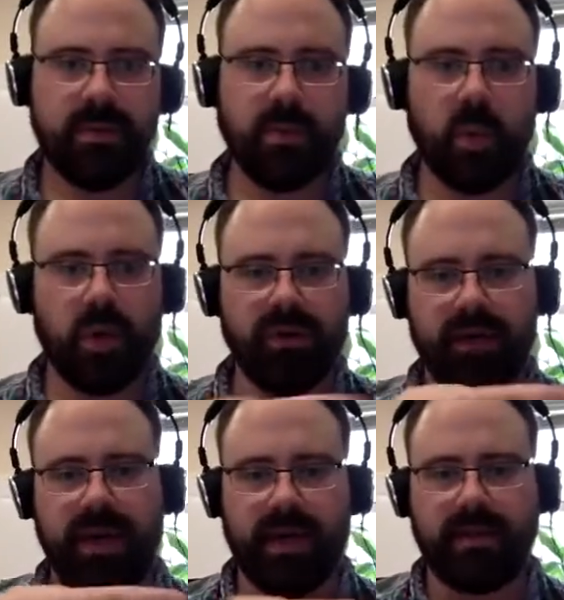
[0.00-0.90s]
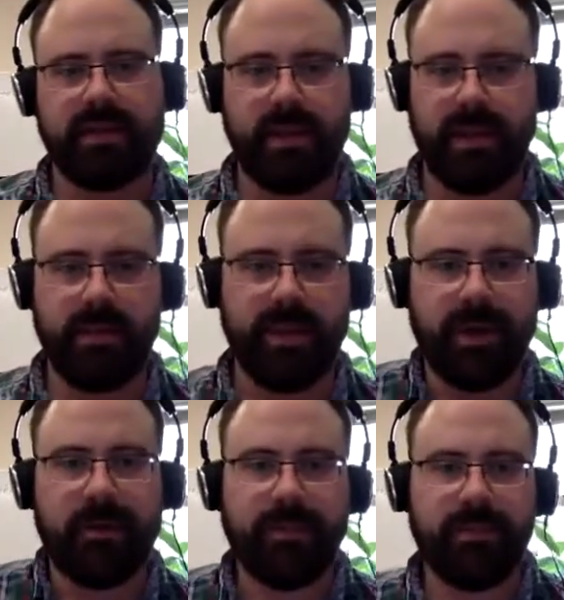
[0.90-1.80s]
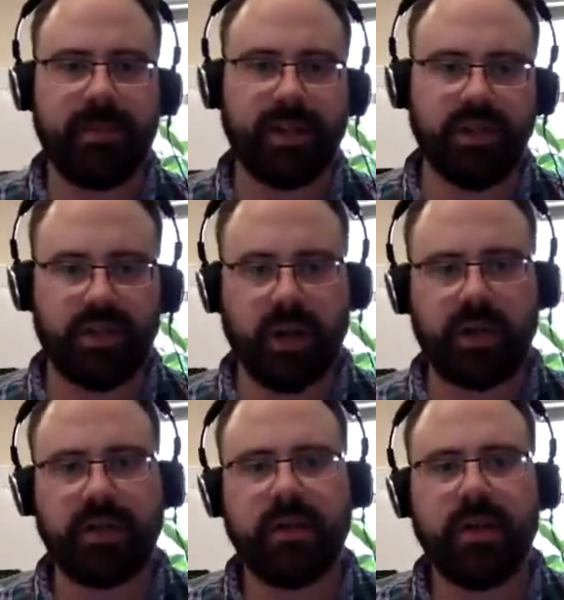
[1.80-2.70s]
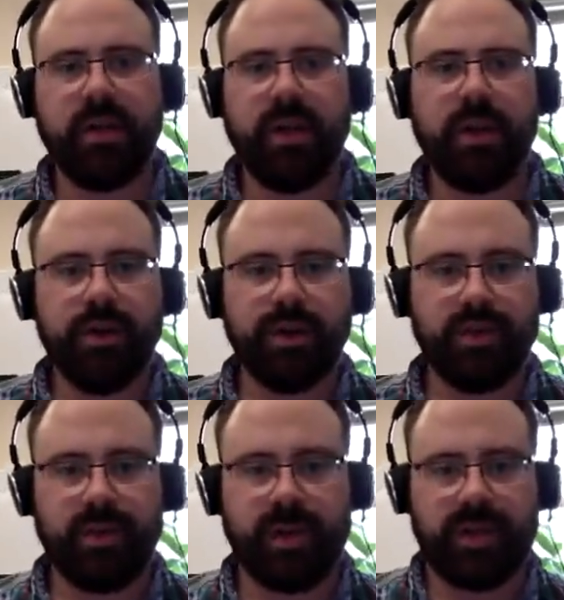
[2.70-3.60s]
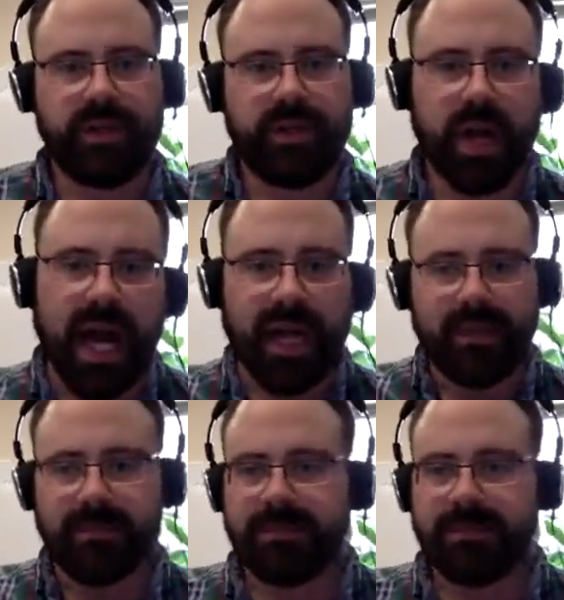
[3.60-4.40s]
or that's the email that you want to register at.